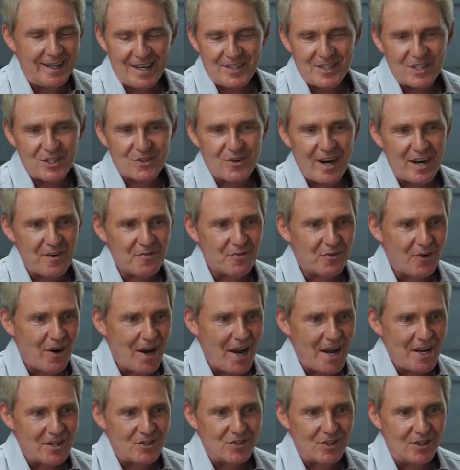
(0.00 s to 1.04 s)
He has this great
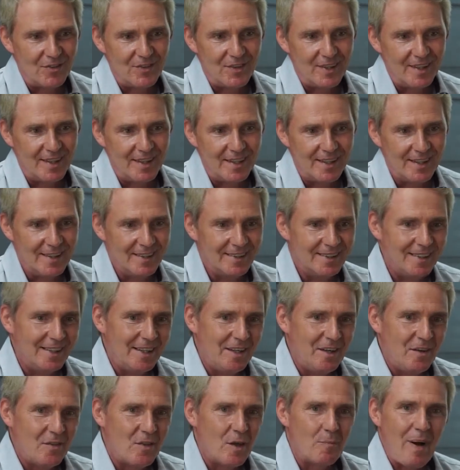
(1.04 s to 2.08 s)
phrase that
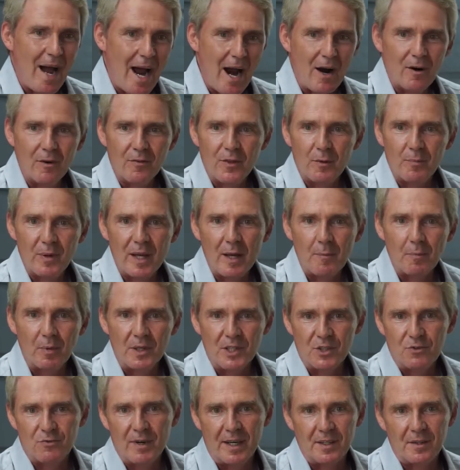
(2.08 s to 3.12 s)
the power of the people
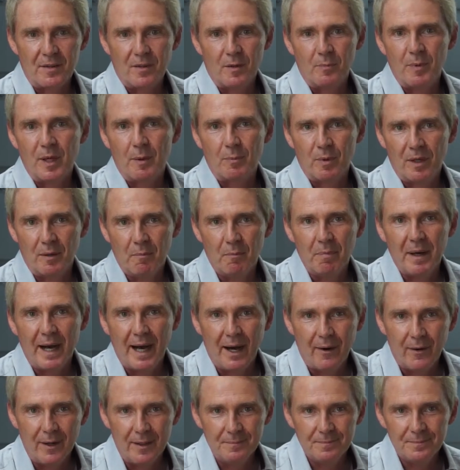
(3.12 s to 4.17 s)
is greater than the people in
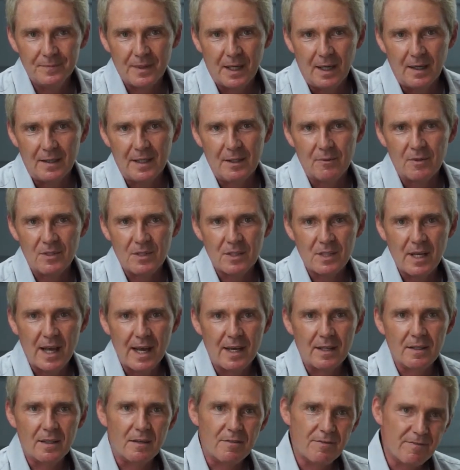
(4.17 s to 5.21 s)
power. And he was
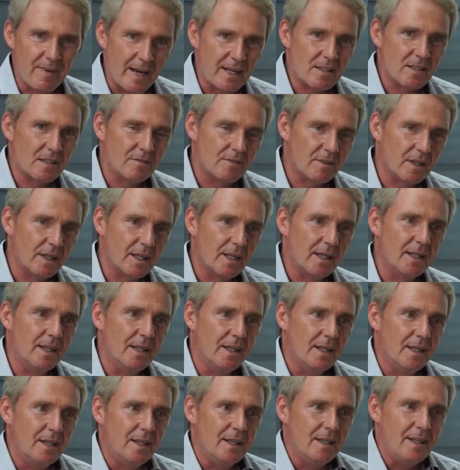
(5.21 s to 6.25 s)
saying that effectively
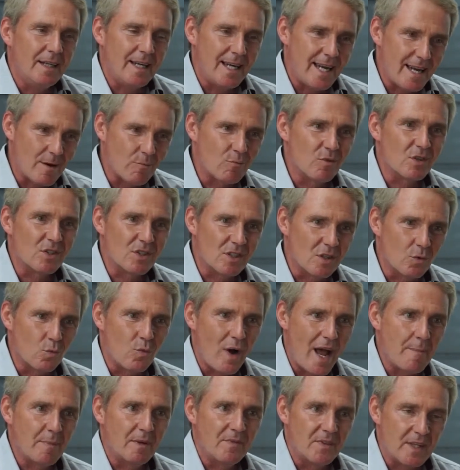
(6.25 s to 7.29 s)
it was the
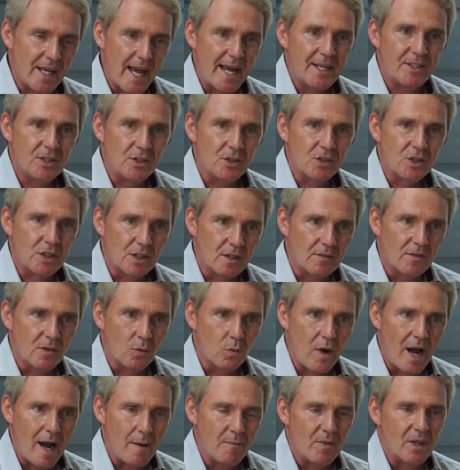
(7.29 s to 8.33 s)
web and the agency of the
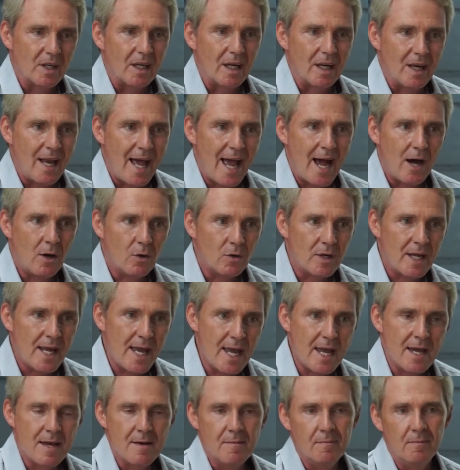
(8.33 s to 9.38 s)
web that allowed
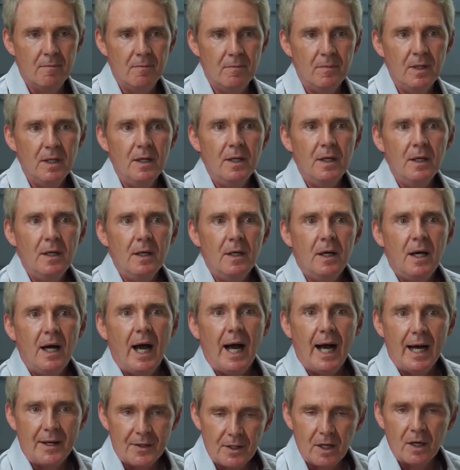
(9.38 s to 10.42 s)
him
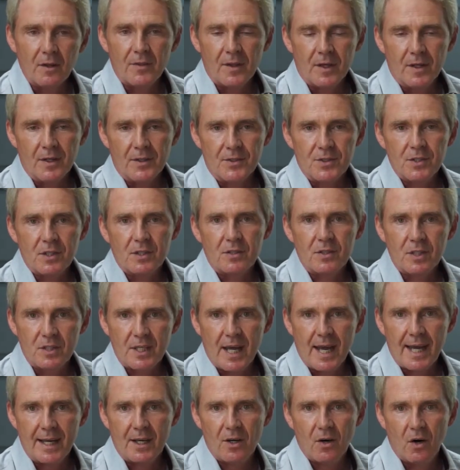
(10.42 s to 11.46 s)
and others to
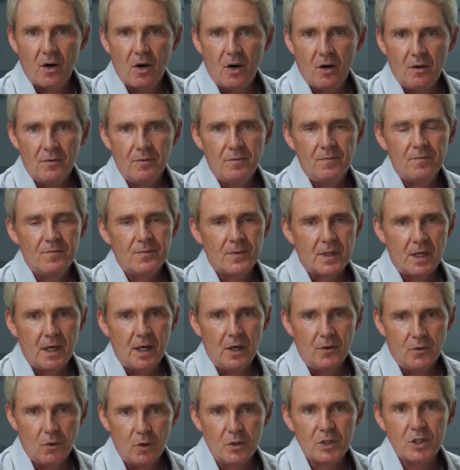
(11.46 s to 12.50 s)
take on
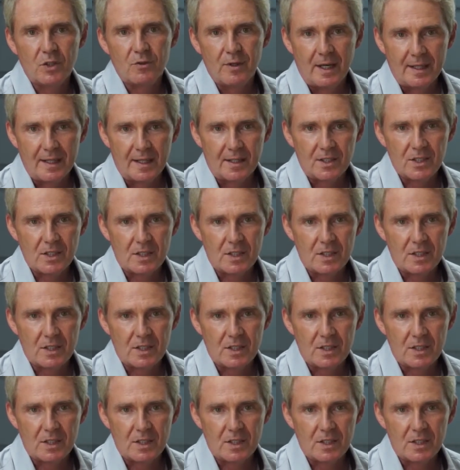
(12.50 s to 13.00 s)
an autocratic